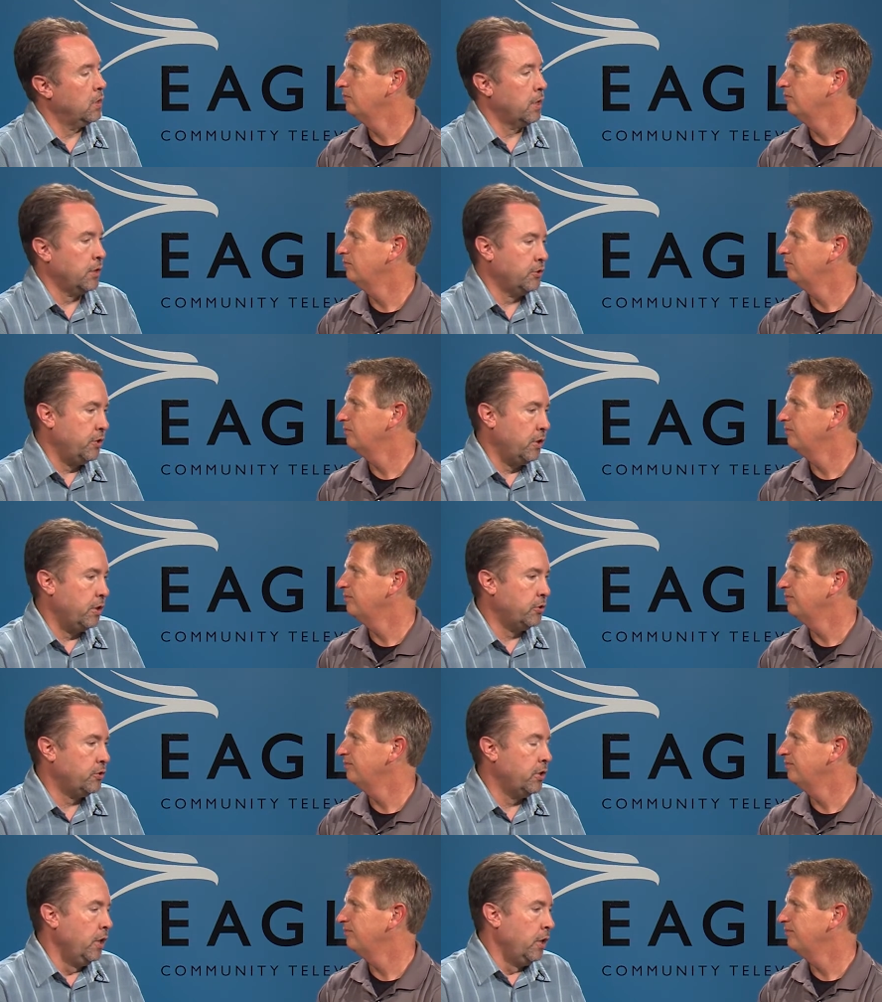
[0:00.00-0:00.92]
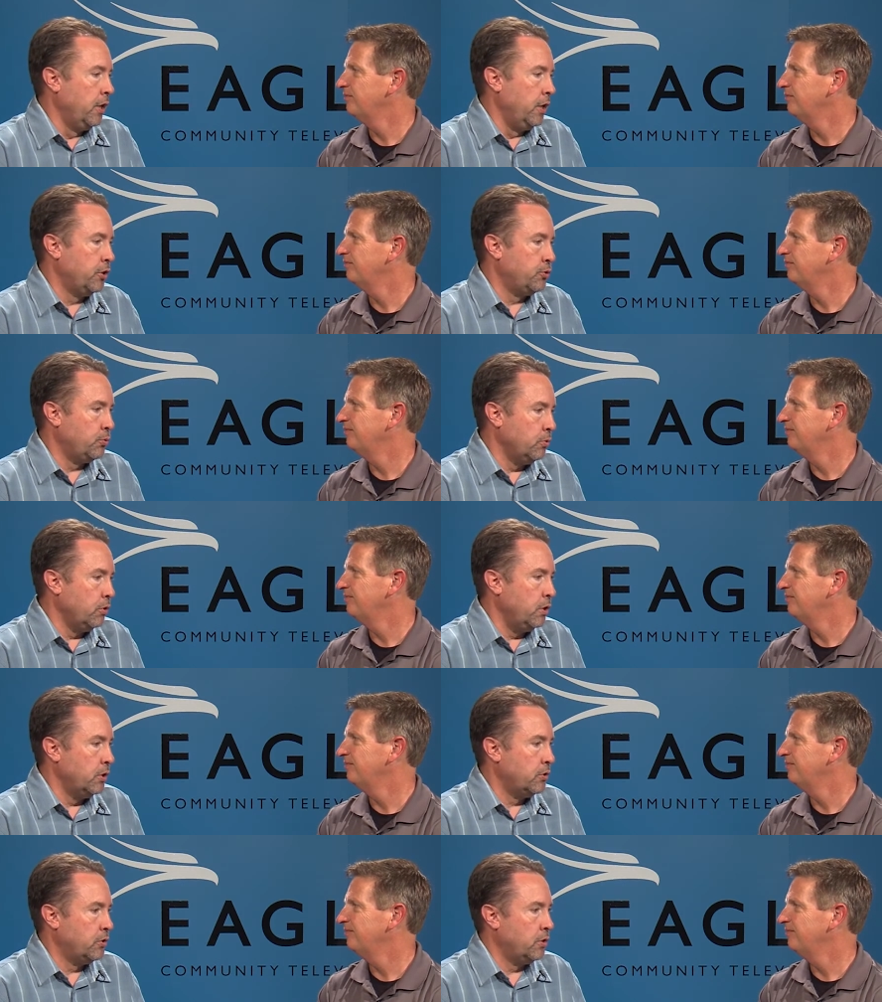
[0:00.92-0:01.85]
Speaker 1: like I said, it's it's
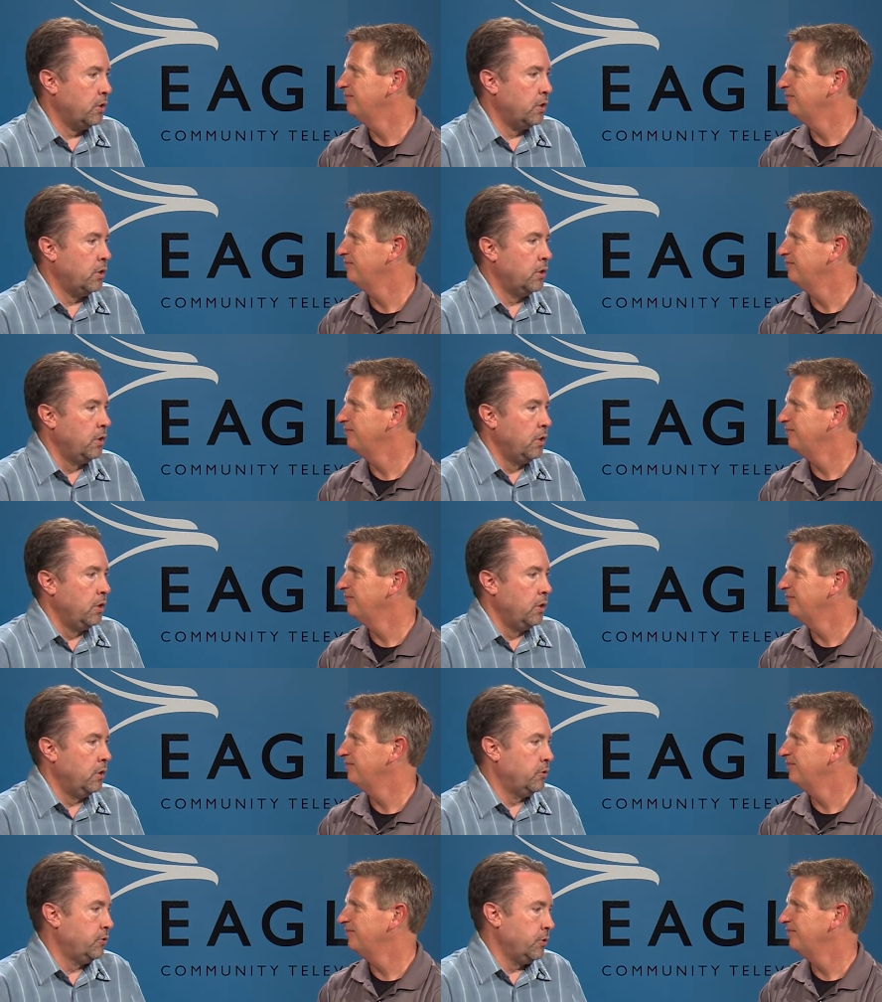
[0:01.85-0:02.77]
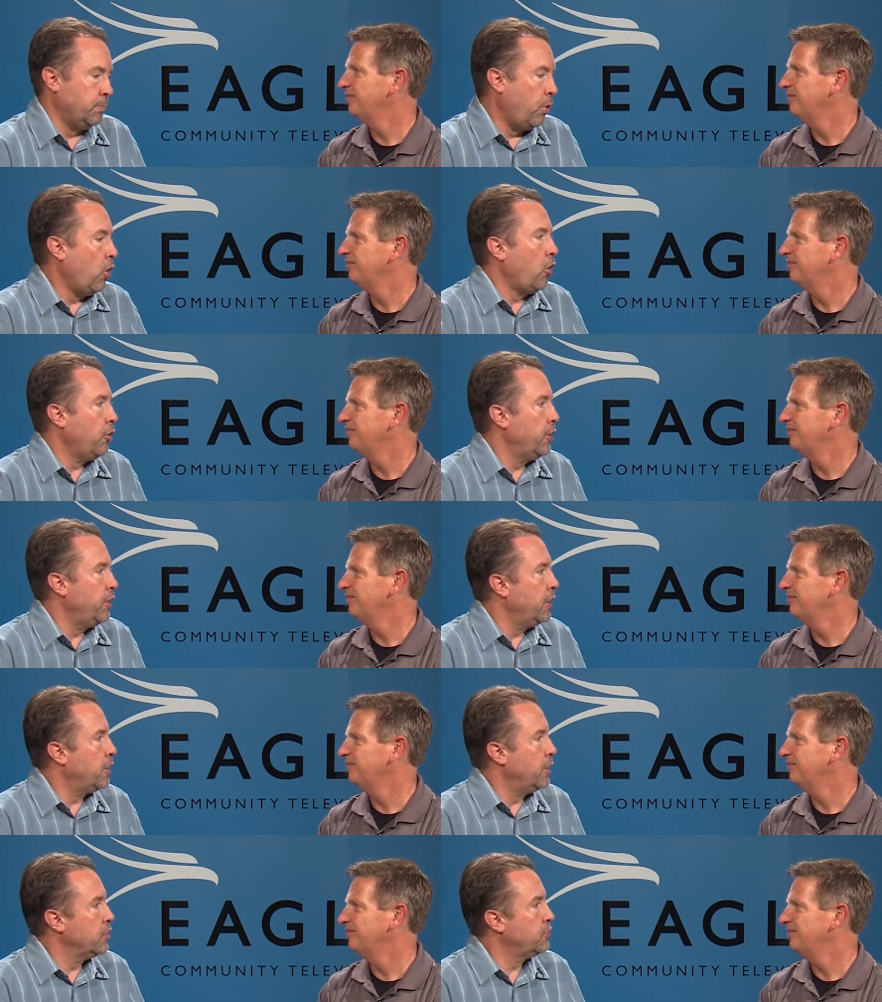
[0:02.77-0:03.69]
really it's a it's a
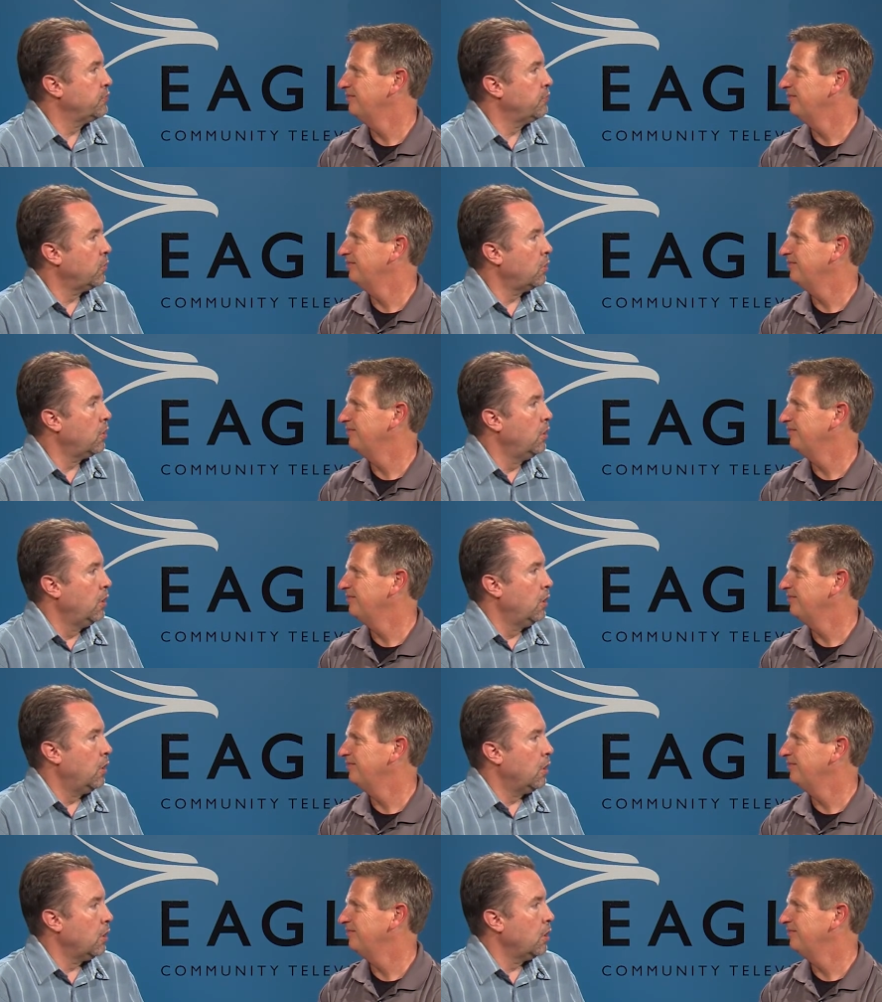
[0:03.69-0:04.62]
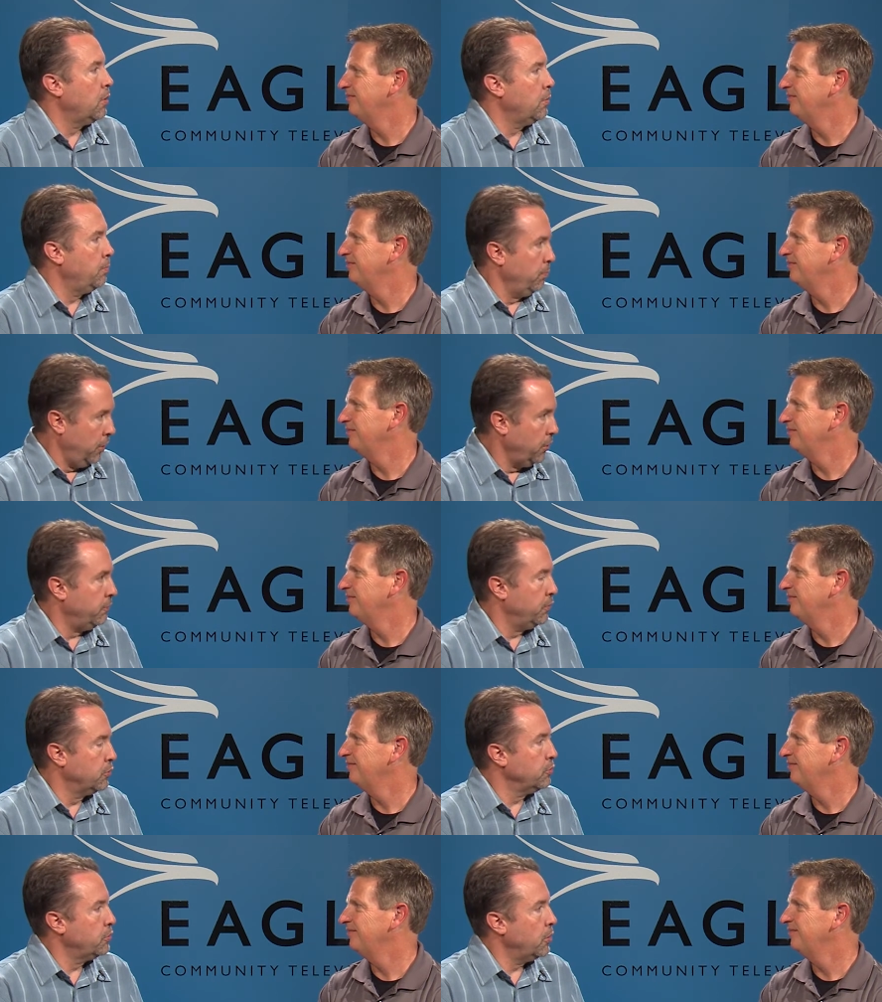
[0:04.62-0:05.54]
party, I guess, for our
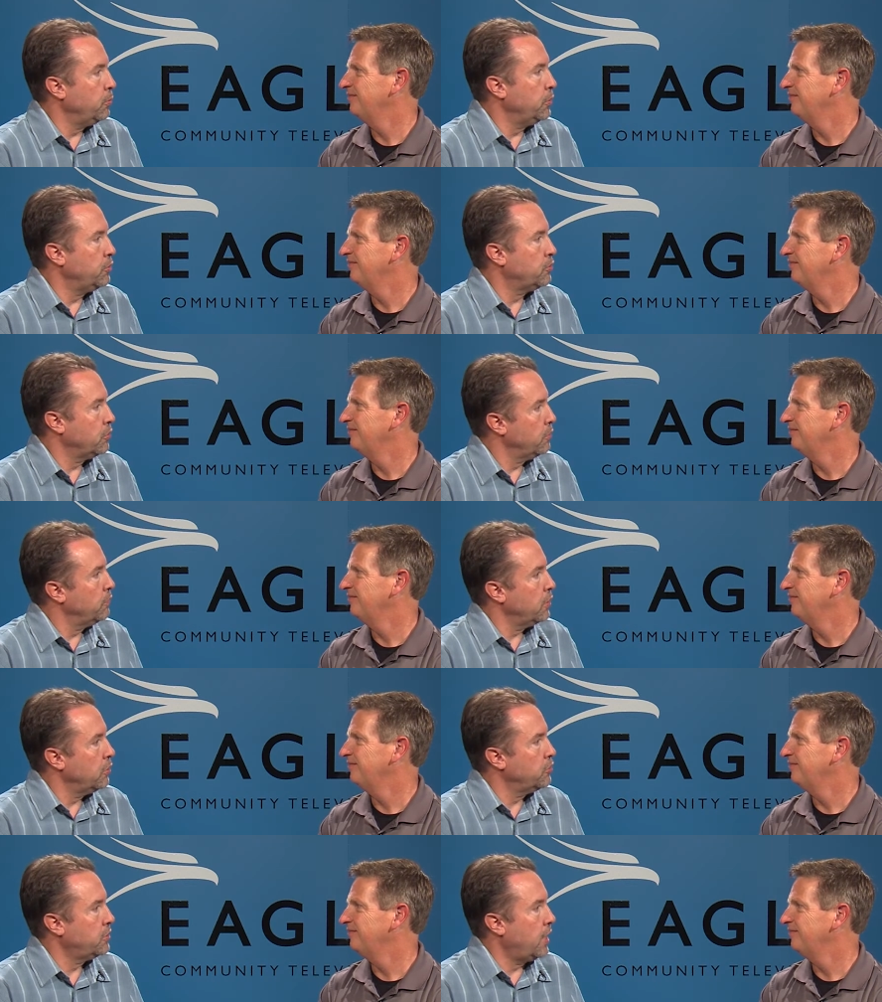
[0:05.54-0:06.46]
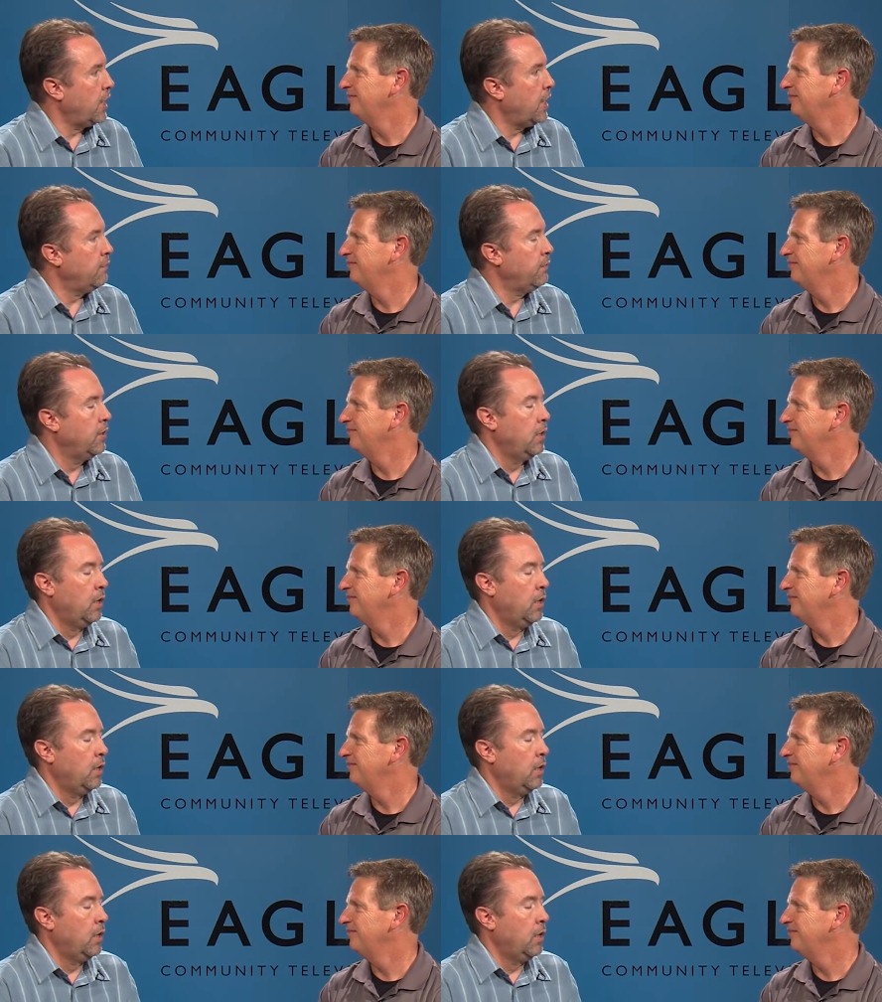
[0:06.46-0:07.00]
individuals that we serve and our staff,